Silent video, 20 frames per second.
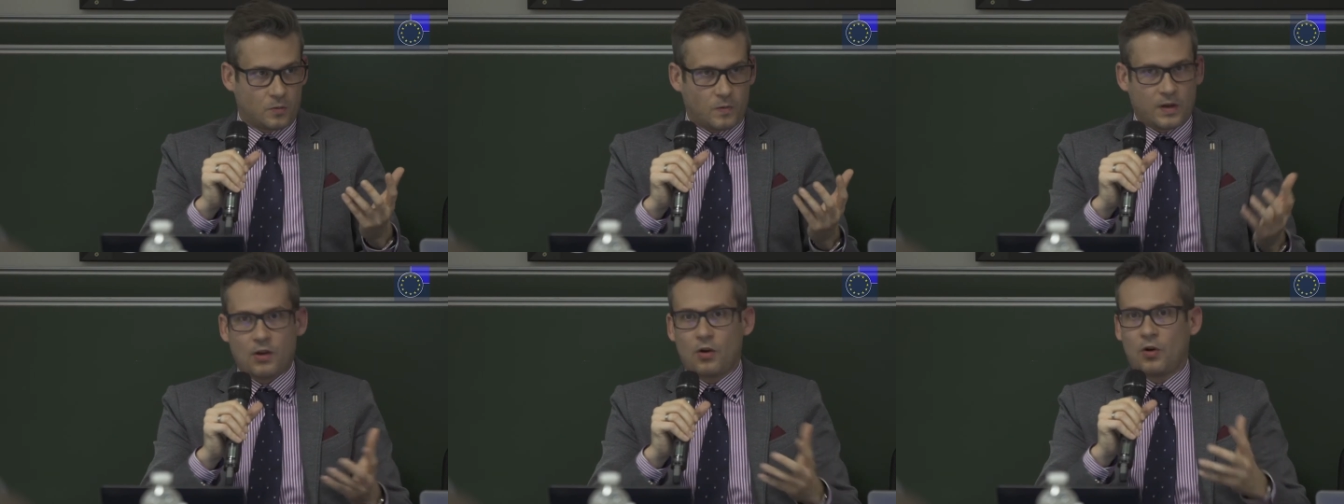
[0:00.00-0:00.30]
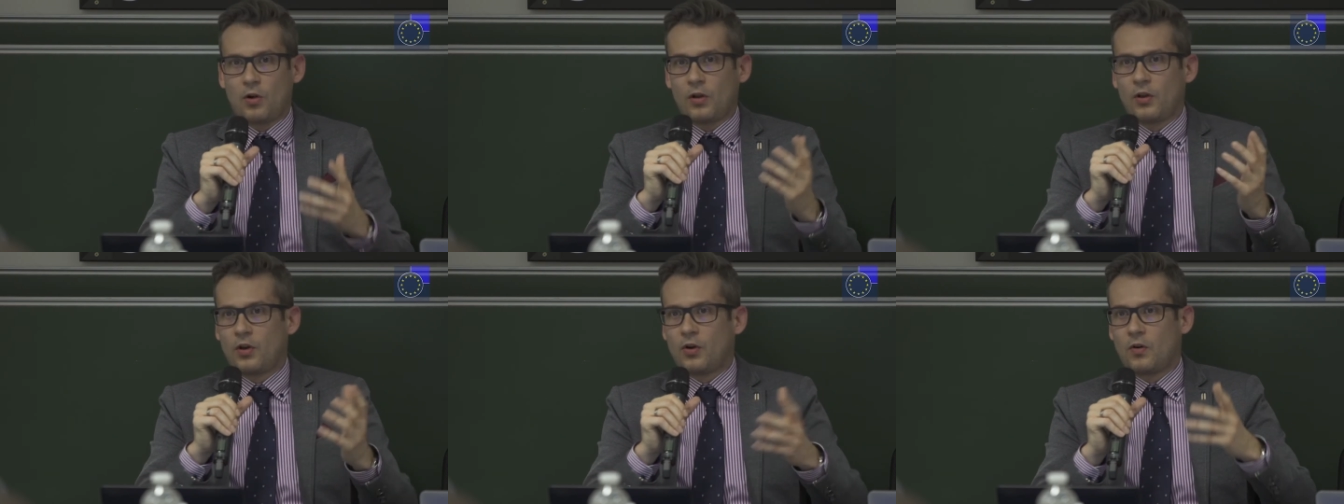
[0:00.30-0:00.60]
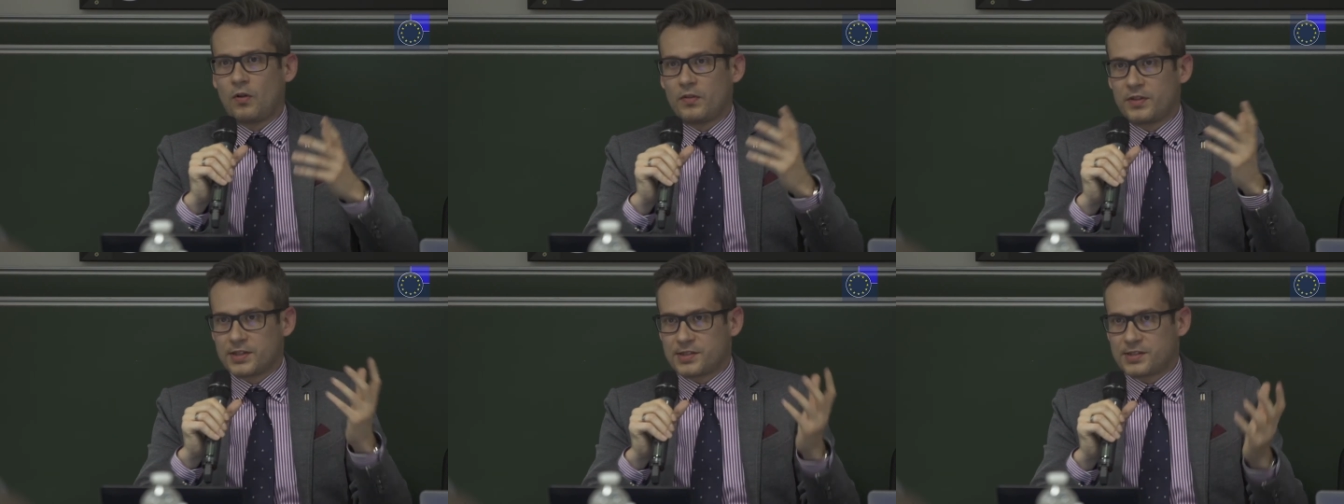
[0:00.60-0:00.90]
We all
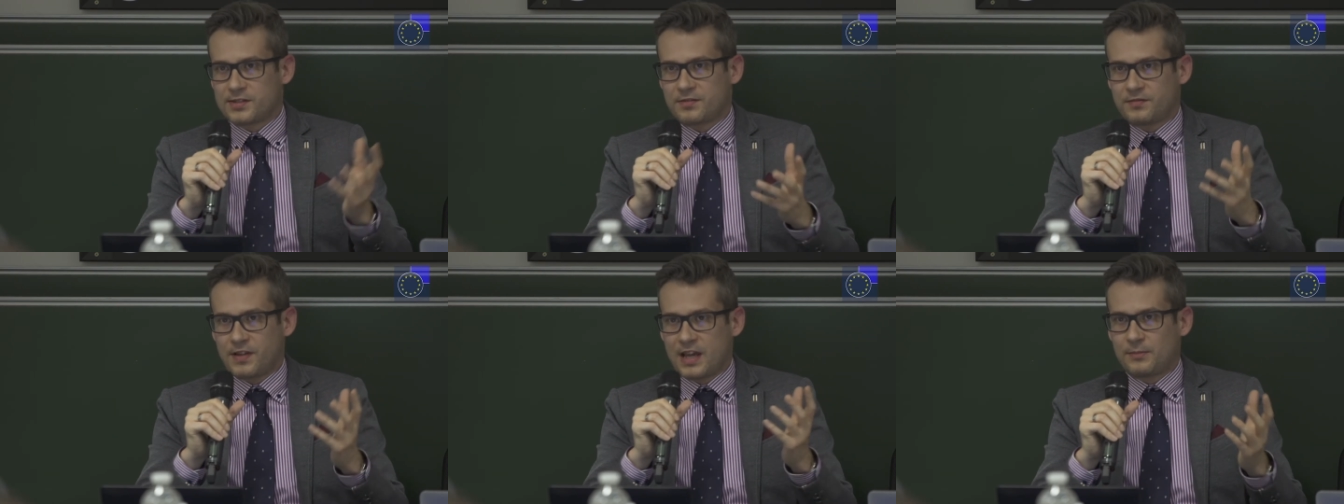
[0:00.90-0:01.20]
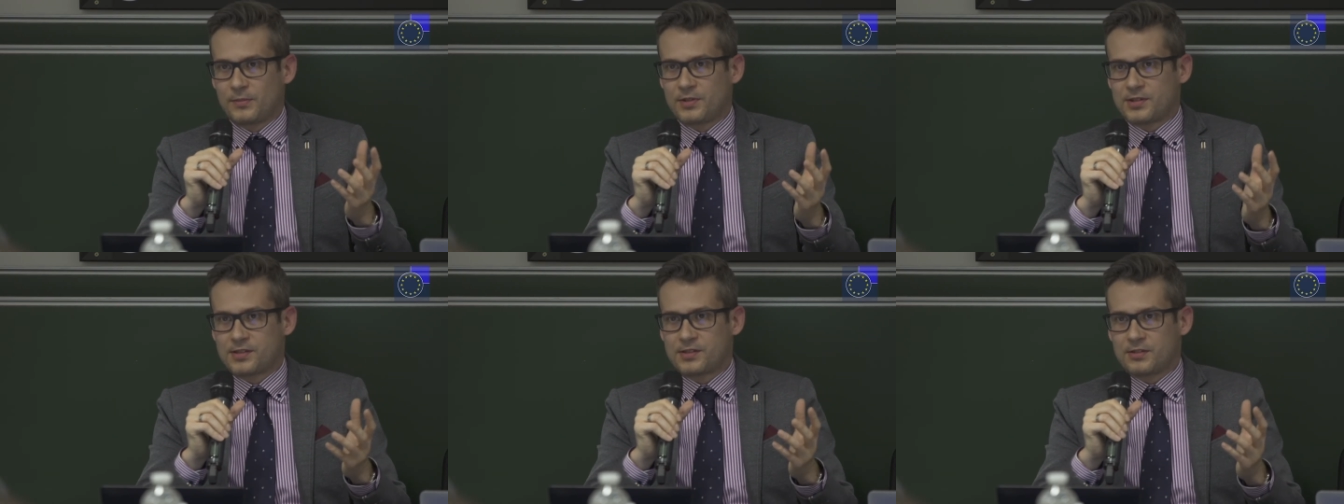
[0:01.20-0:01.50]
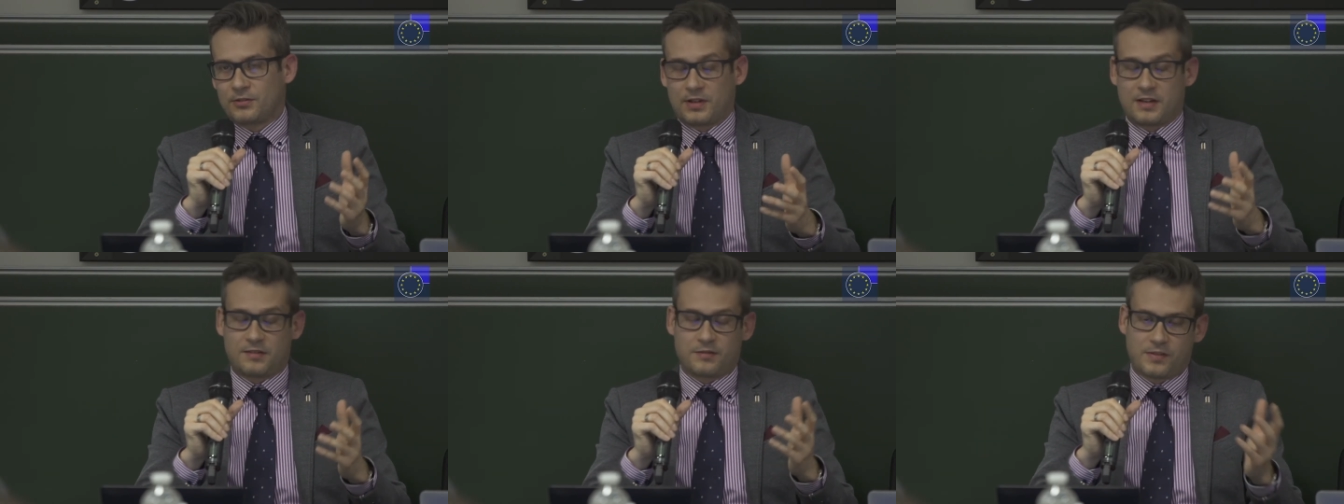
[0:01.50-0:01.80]
know this
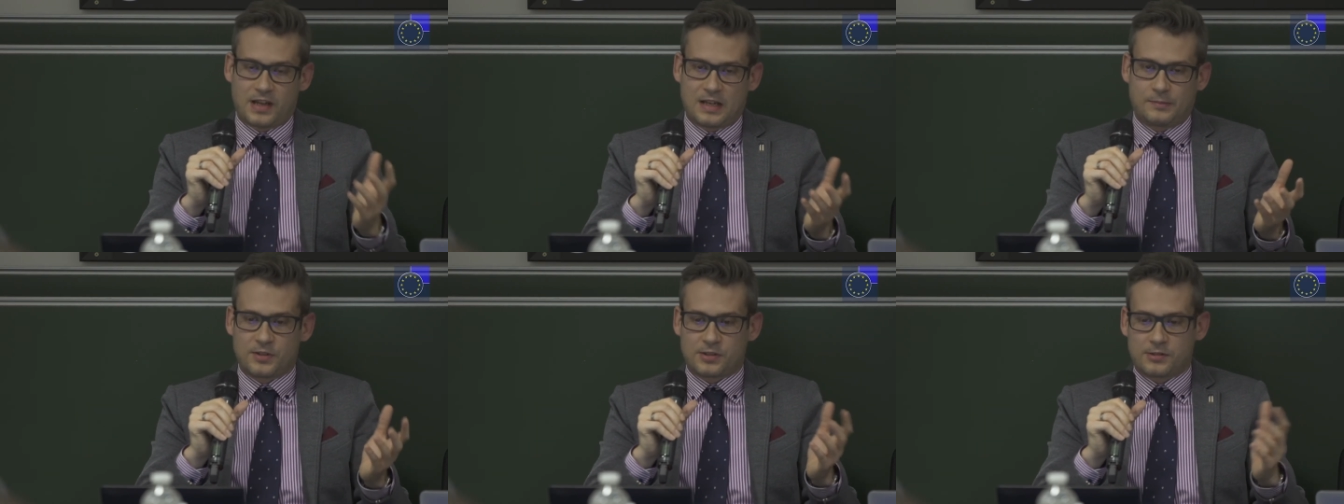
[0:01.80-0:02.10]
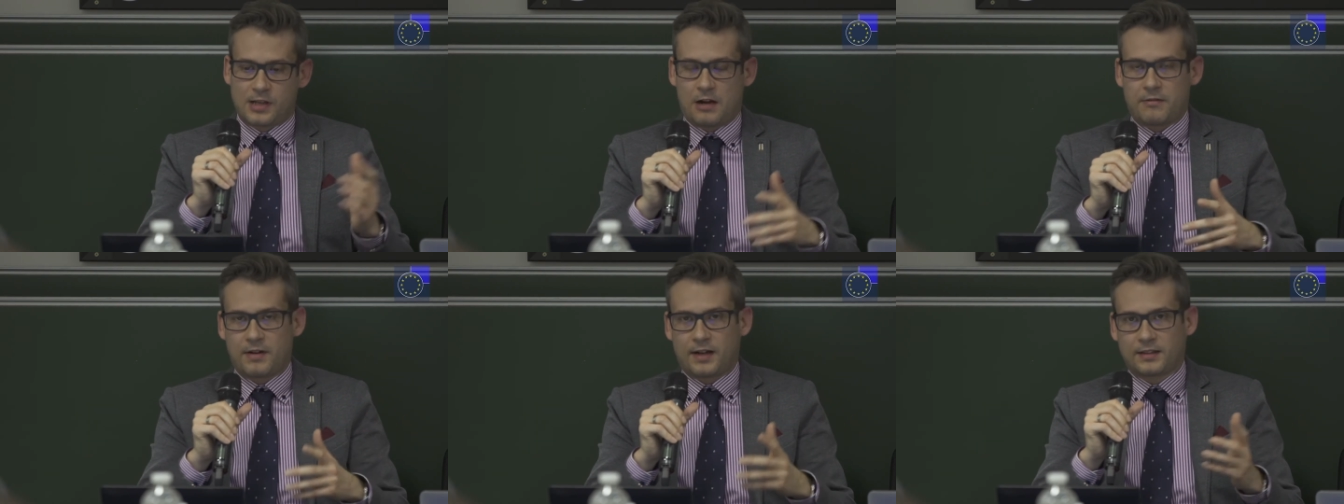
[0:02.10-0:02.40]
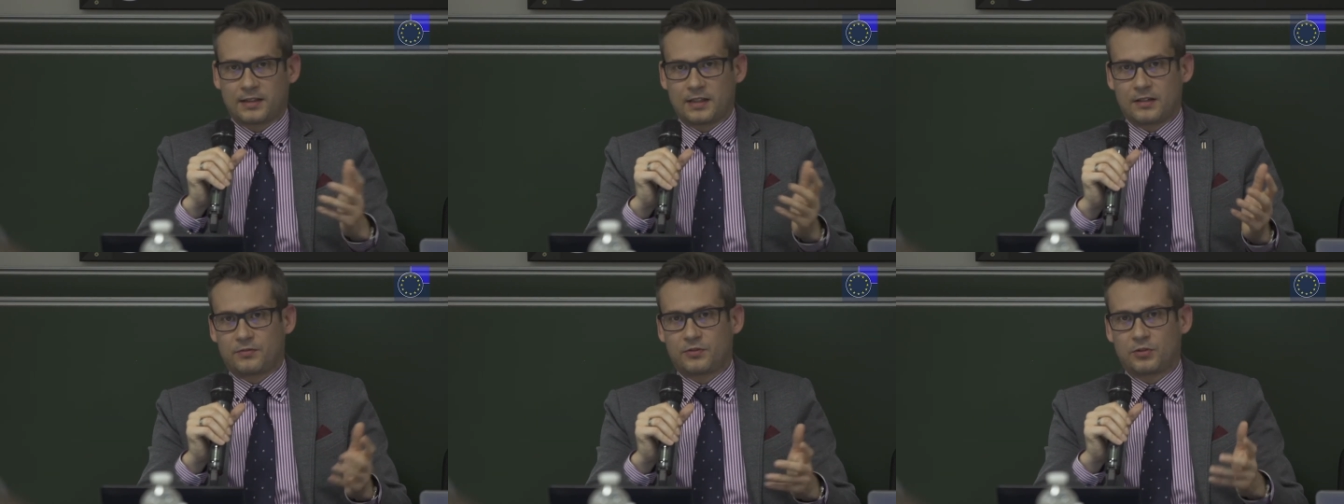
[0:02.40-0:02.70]
famous or infamous directive